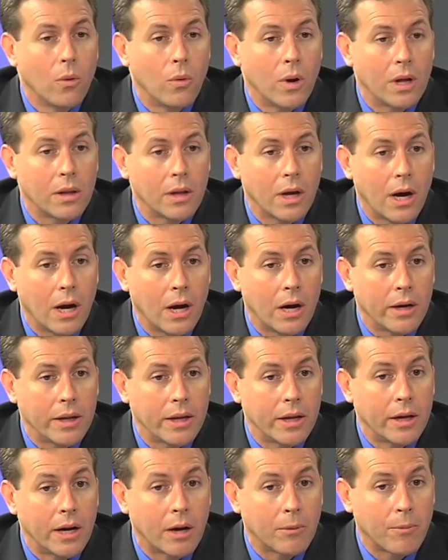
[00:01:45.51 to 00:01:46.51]
Well,
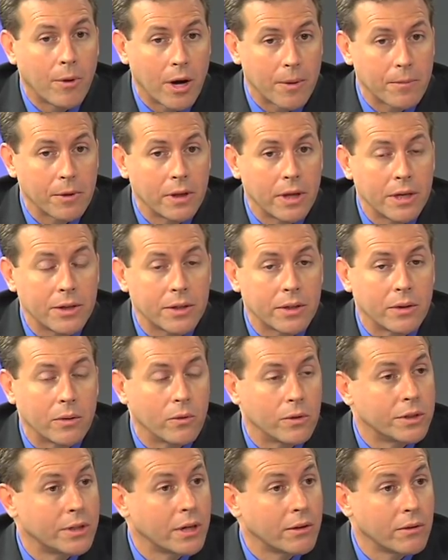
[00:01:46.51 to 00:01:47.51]
in our population,
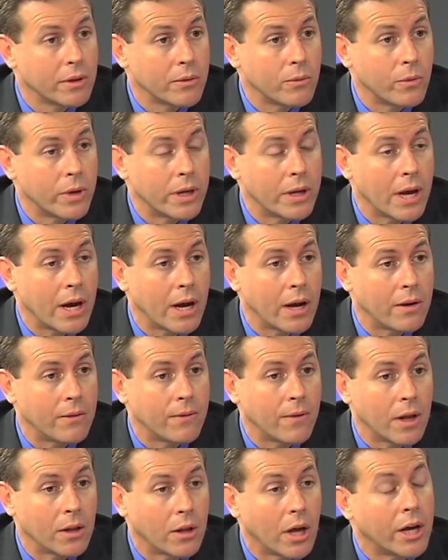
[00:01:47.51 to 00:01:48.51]
generally we have
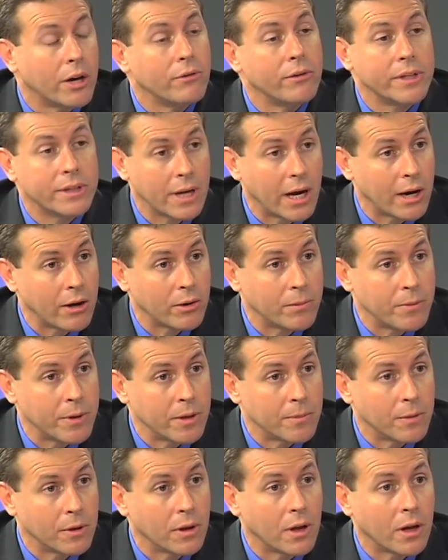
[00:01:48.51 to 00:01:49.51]
a lot of retired
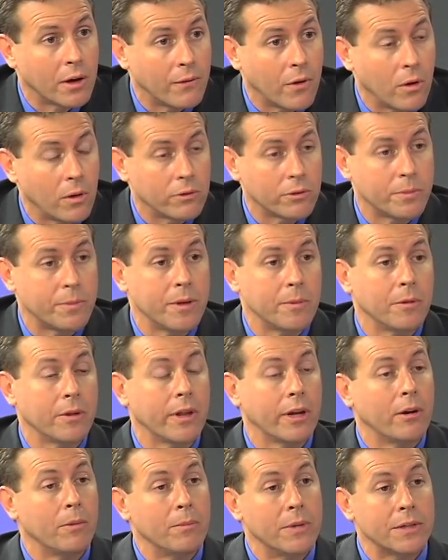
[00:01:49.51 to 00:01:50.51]
people, a lot of older people
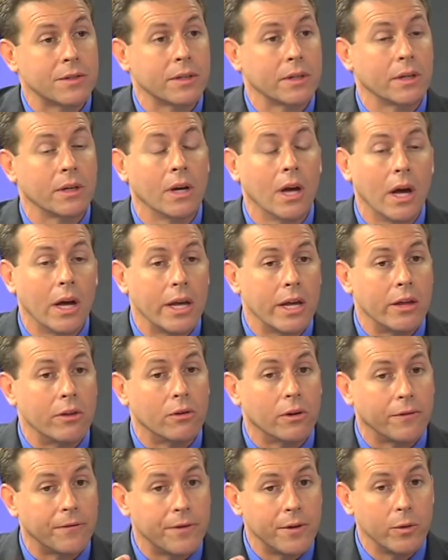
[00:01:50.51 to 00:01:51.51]
that are missing either
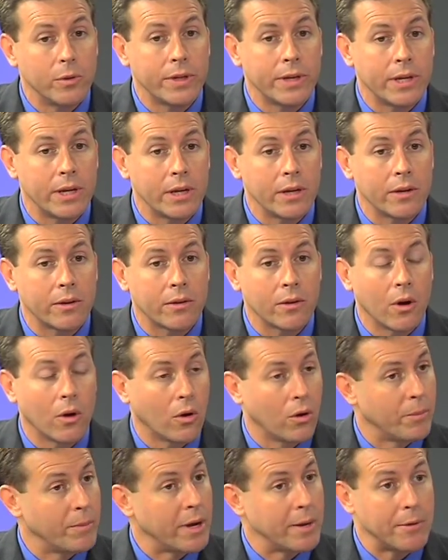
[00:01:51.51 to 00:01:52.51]
a few teeth
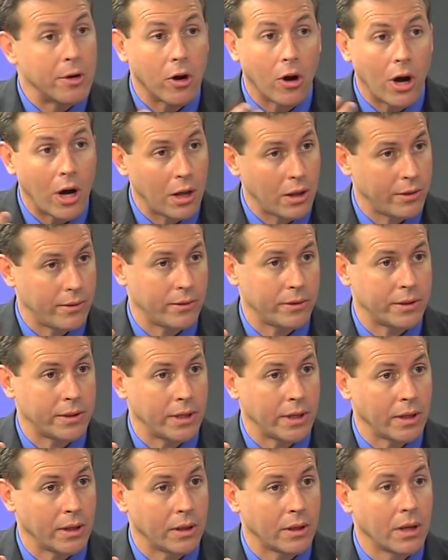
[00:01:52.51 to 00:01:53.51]
or maybe all of their
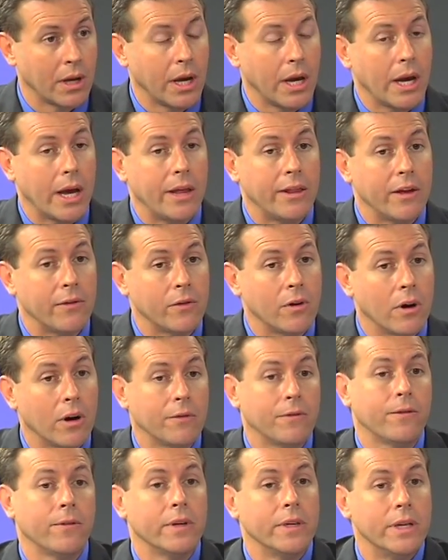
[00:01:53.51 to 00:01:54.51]
teeth, and they've gone
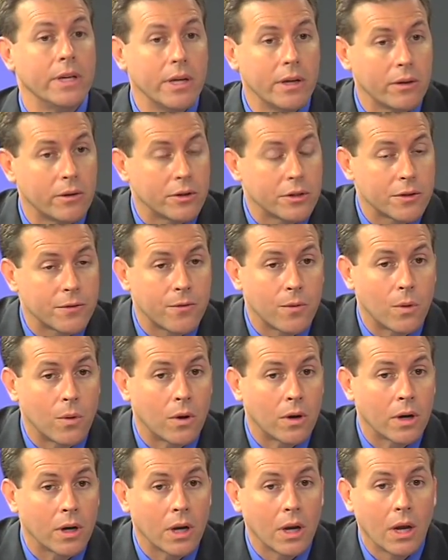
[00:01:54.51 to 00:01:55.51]
for years
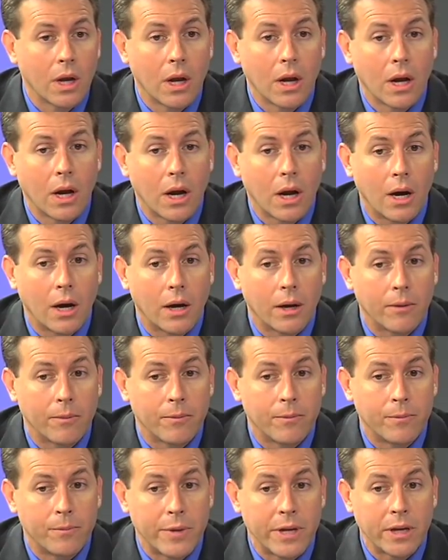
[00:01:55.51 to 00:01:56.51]
for
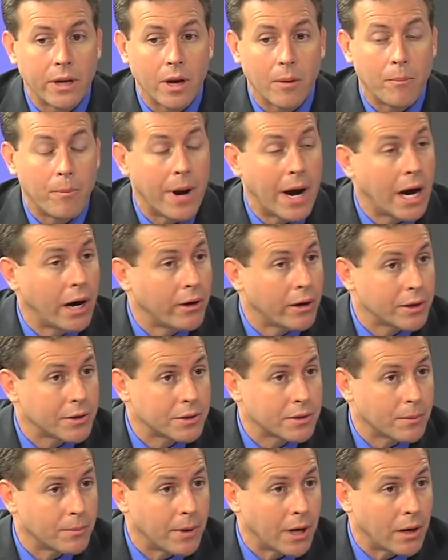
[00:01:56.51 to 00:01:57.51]
being
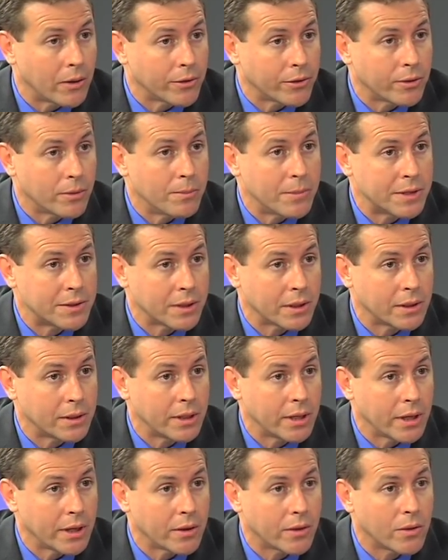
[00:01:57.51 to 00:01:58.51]
embarrassed about their missing
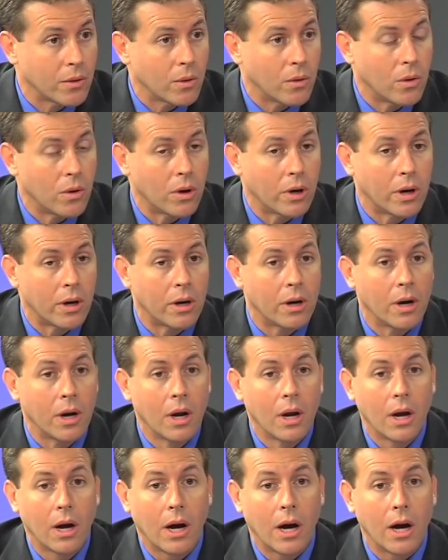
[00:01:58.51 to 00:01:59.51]
teeth or
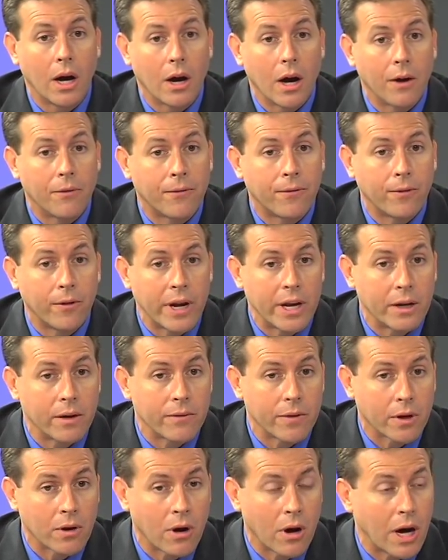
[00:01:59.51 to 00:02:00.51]
afraid of
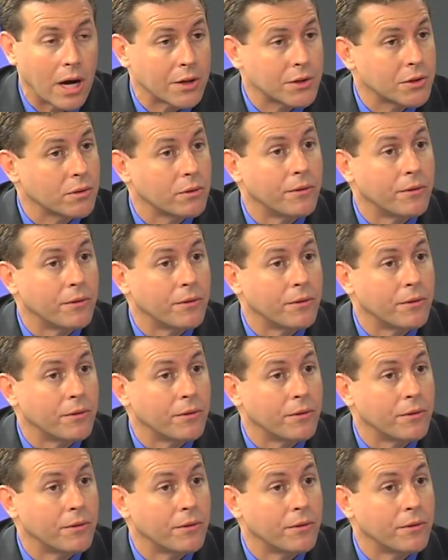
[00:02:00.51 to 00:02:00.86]
the cost or